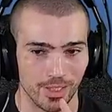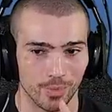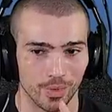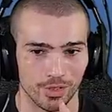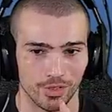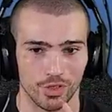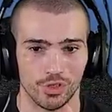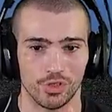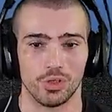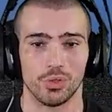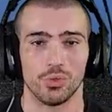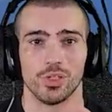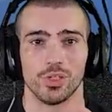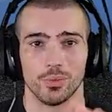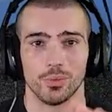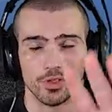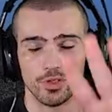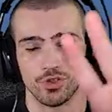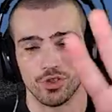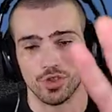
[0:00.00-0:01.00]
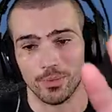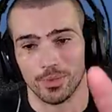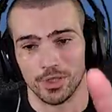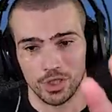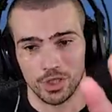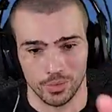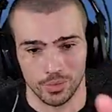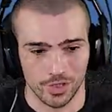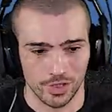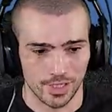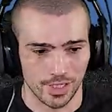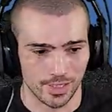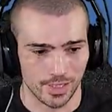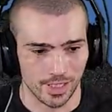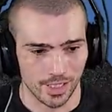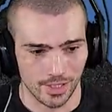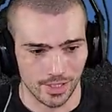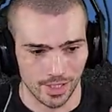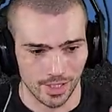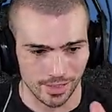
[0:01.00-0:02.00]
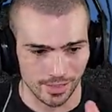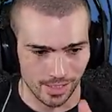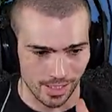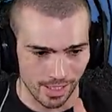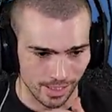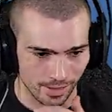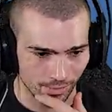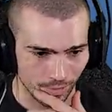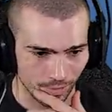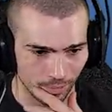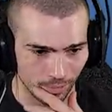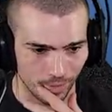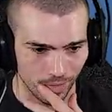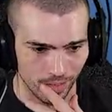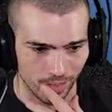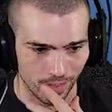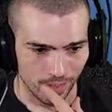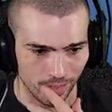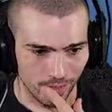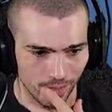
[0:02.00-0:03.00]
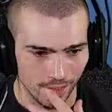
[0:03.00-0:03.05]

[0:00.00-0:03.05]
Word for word: wants to shoot because he wants to jump at you and just get that contact for a really